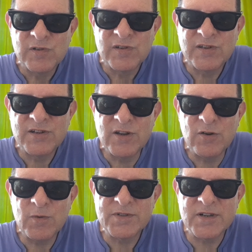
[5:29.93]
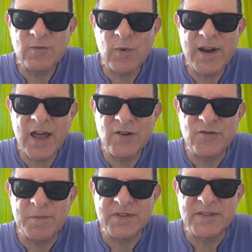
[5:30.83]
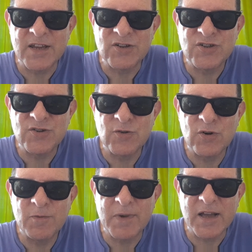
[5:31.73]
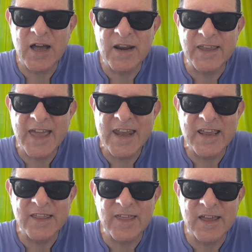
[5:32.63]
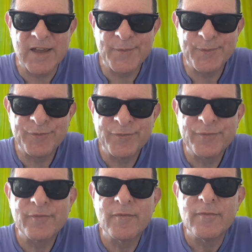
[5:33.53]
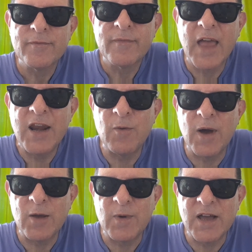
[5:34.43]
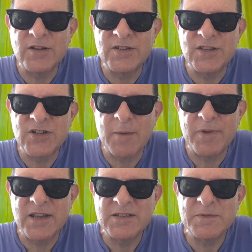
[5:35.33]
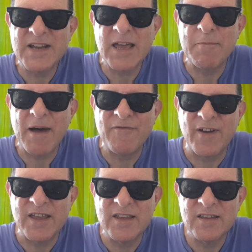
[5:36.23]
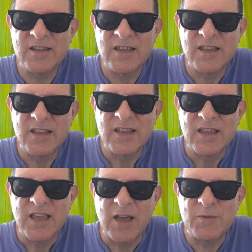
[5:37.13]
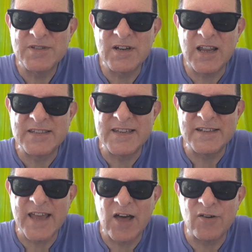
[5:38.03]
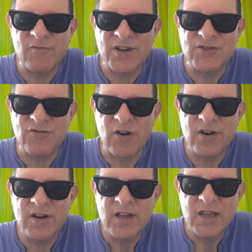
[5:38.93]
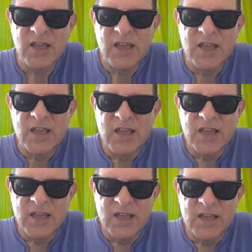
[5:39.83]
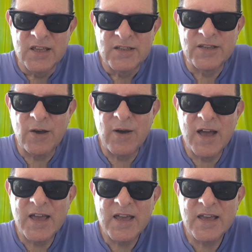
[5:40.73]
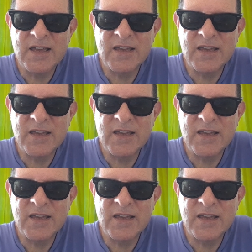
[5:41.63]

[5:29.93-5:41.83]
Still wasn't 100% sure, but kind of getting there. Anyway, we go to the Japanese. It was like a buffet. It wasn't a sit-down restaurant. So I